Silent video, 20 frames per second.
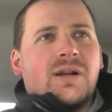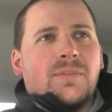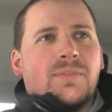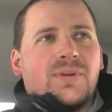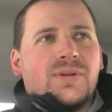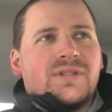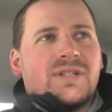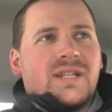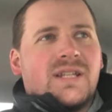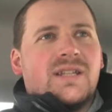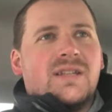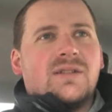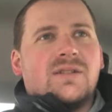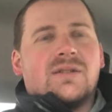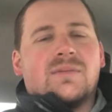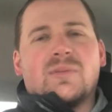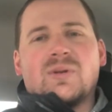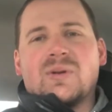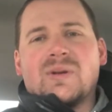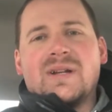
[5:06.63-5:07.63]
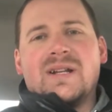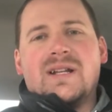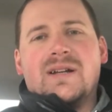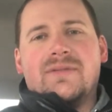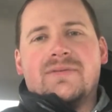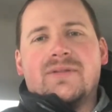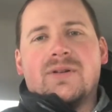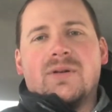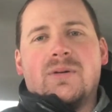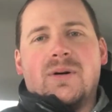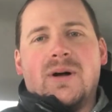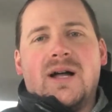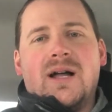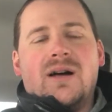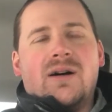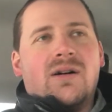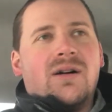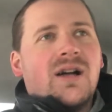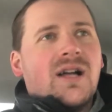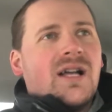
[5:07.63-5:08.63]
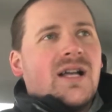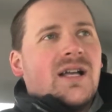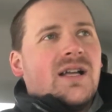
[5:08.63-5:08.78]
a particular marina for a while.